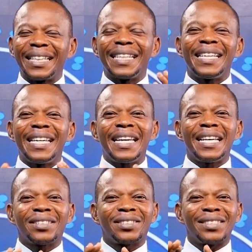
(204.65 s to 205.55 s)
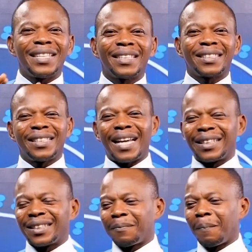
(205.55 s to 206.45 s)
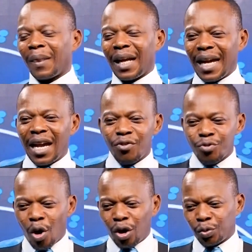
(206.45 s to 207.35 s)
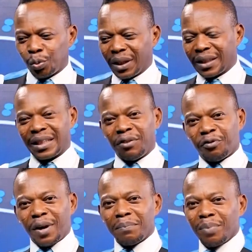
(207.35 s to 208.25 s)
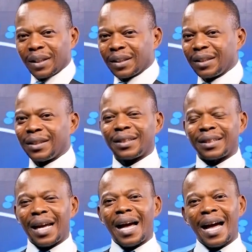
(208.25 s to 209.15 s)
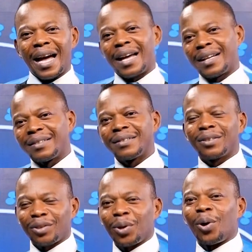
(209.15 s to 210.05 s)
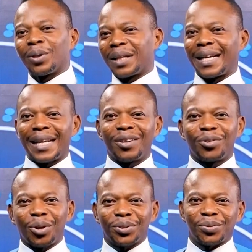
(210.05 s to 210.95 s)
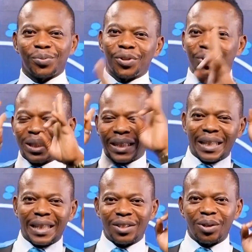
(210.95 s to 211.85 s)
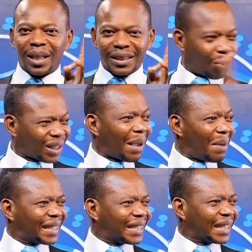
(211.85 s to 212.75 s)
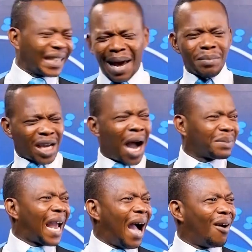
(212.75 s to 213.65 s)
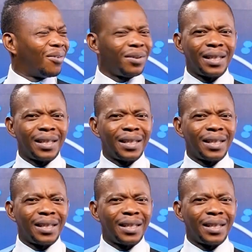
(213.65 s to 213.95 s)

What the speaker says: It as in a road with different branches are called like that, not what you're thinking in your head. So what am I thinking? Let me come down.